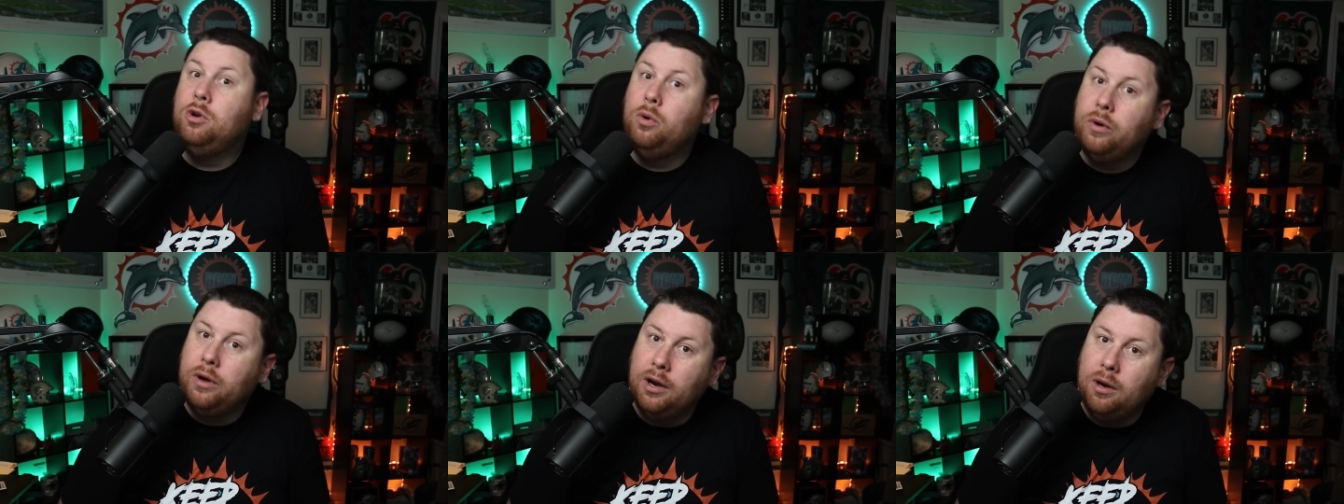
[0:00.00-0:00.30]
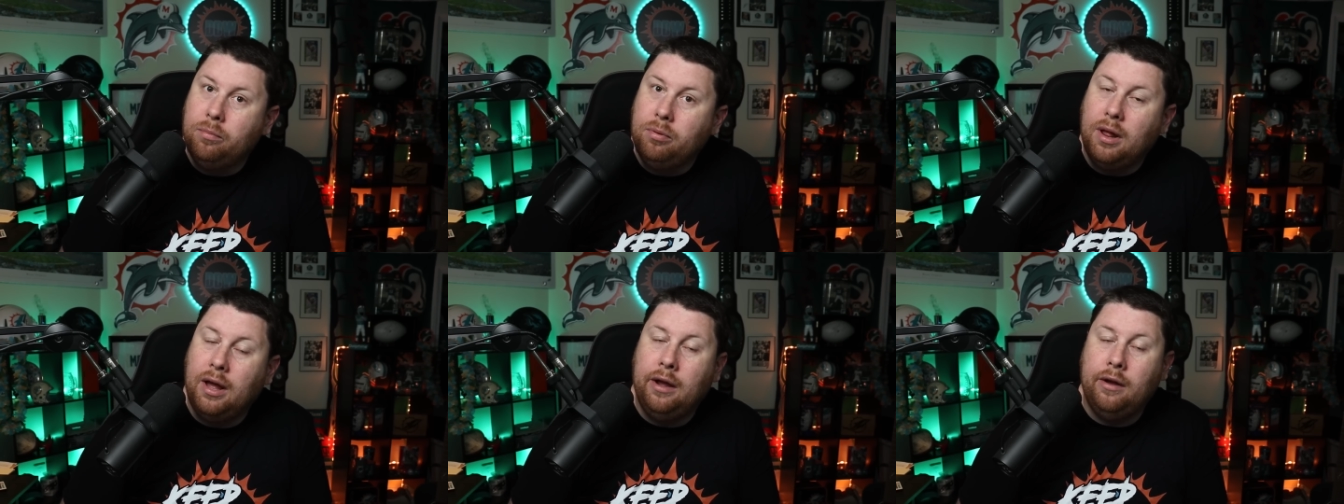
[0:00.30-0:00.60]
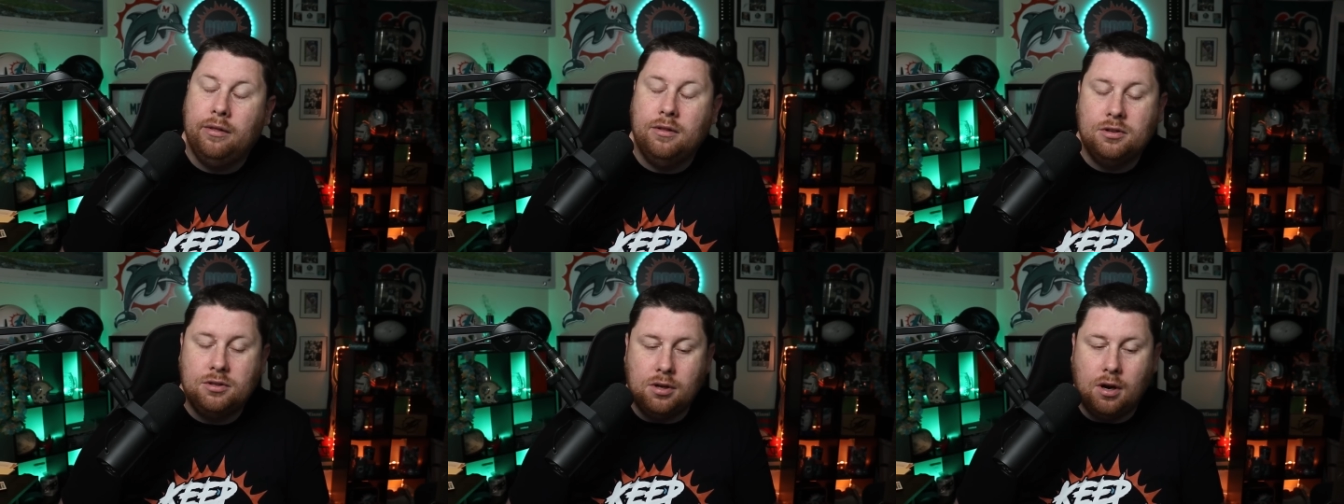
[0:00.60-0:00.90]
are going to play or
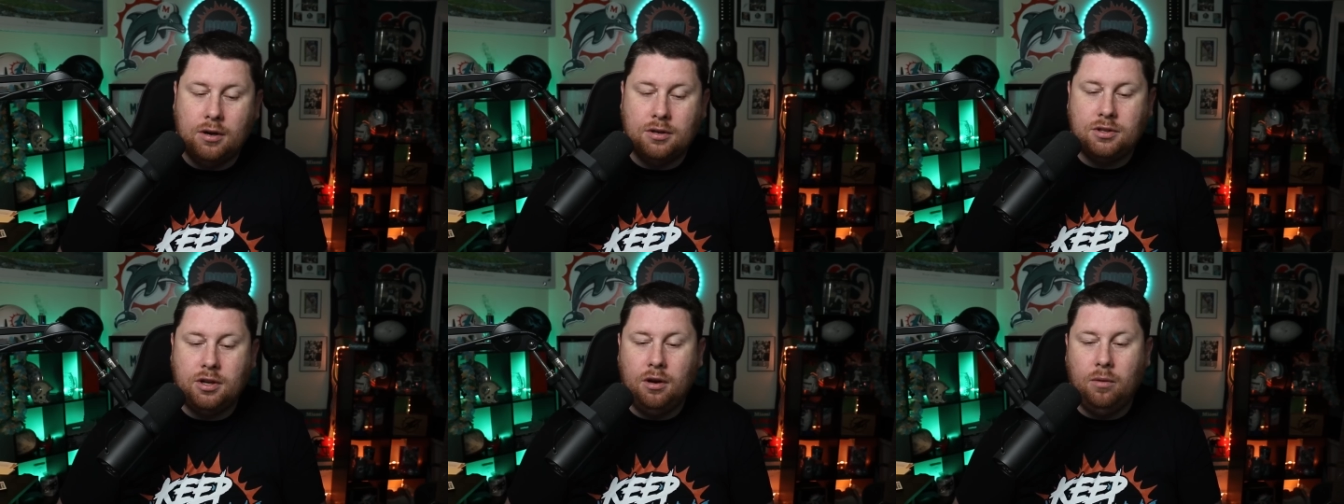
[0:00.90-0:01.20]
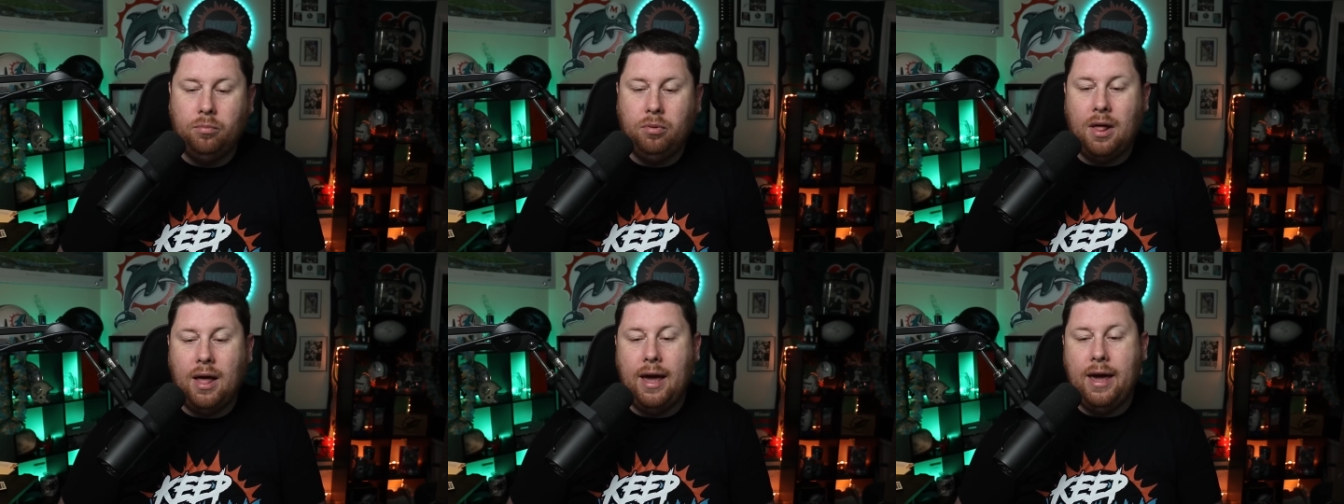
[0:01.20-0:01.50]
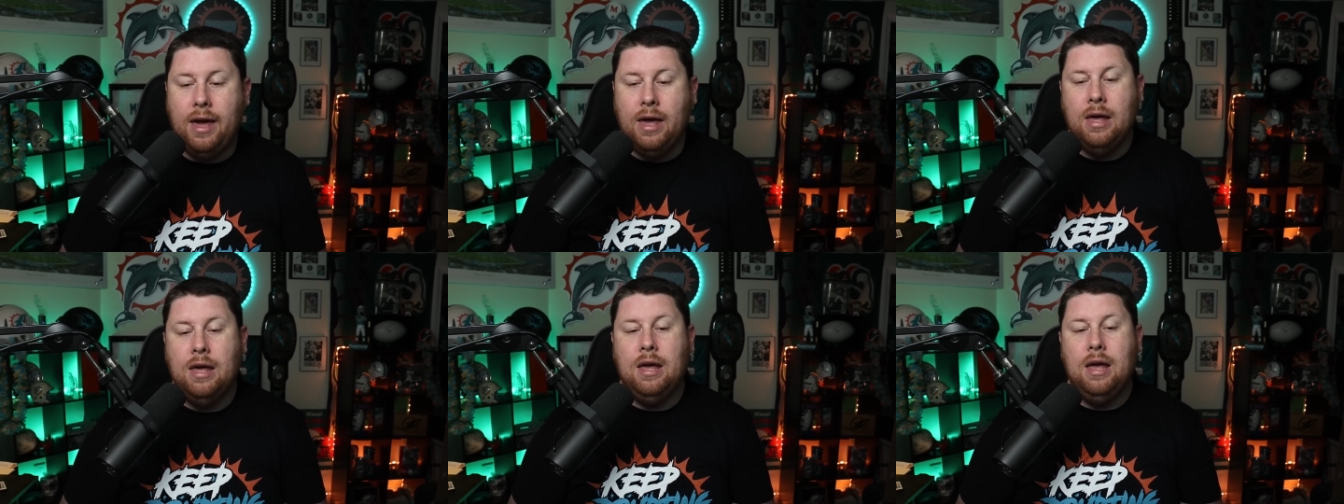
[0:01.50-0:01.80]
the starters going to play,
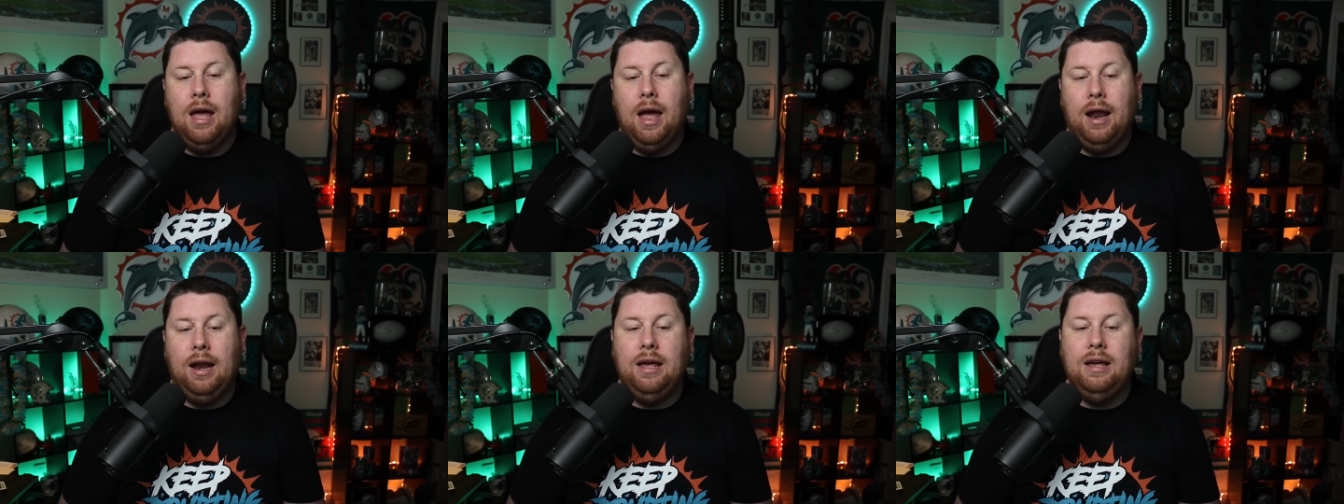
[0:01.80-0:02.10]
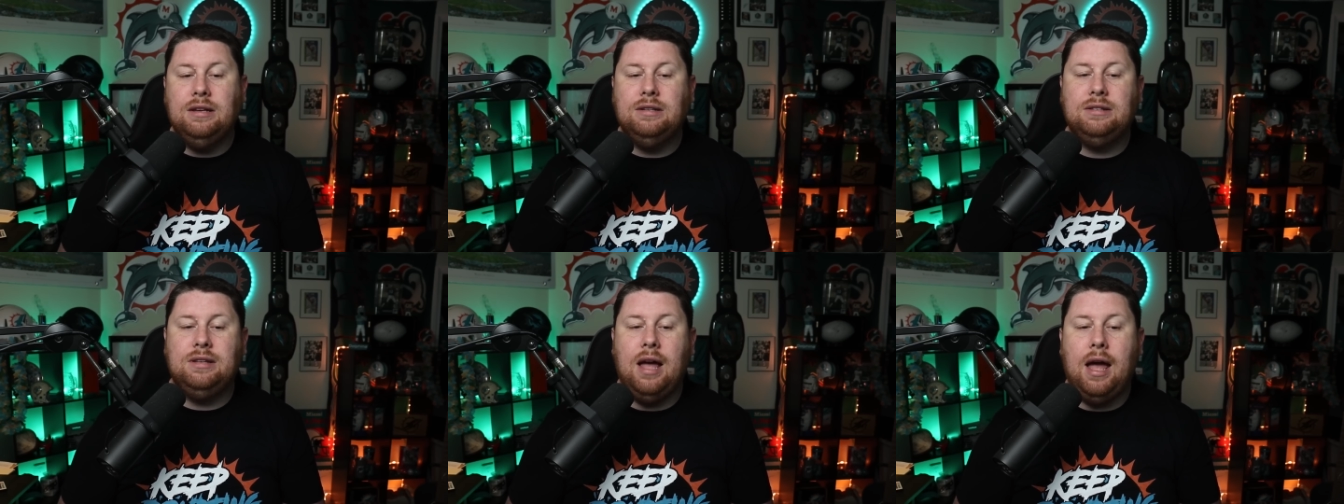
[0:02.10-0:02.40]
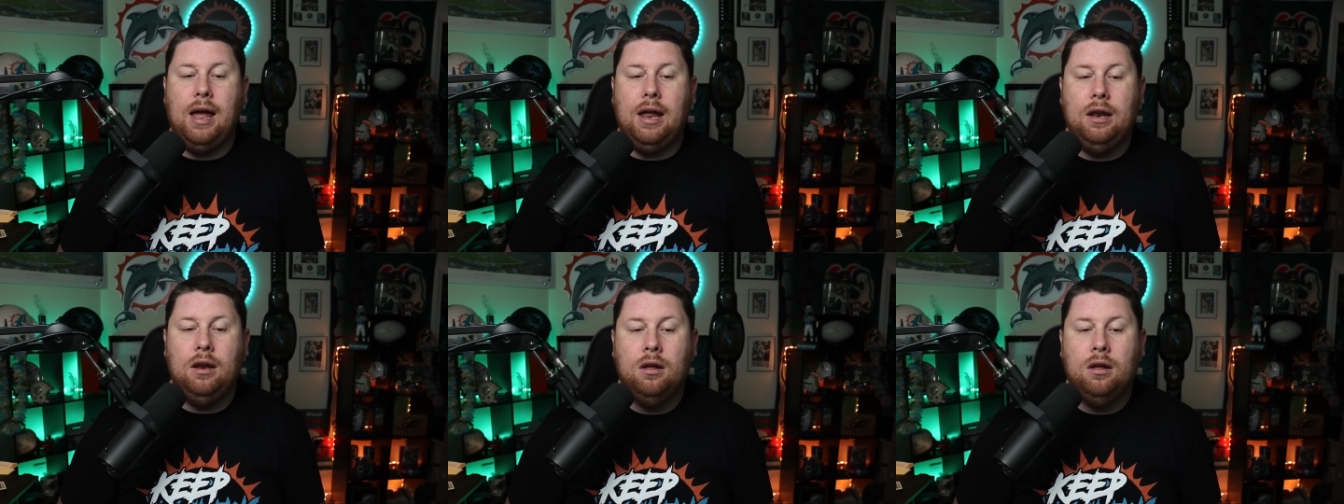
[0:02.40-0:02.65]
and he said